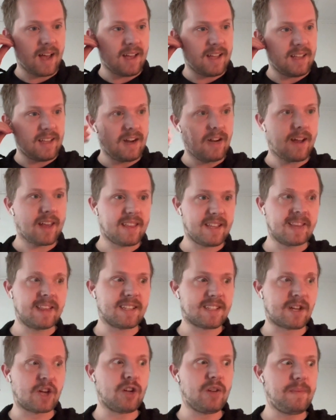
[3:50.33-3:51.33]
you know, I think
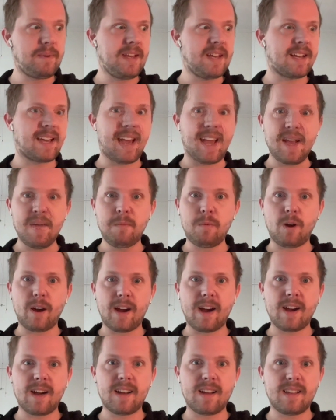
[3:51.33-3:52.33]
this could be a game
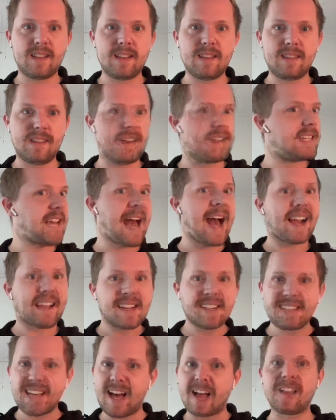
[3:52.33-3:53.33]
where the
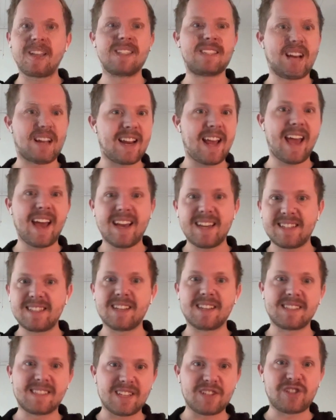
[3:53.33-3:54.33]
attacking talent on hand
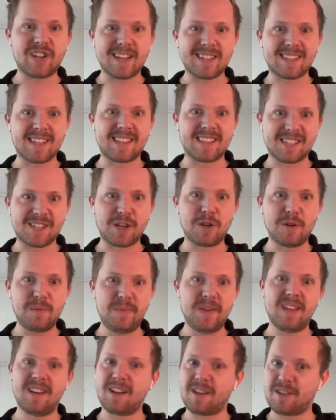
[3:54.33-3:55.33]
does suggest that this could
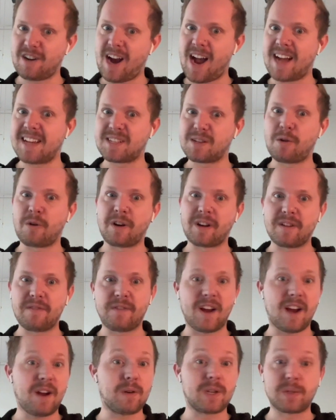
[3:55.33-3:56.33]
be another high scoring
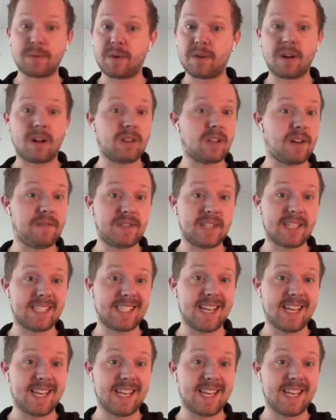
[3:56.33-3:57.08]
affair, which we would all love to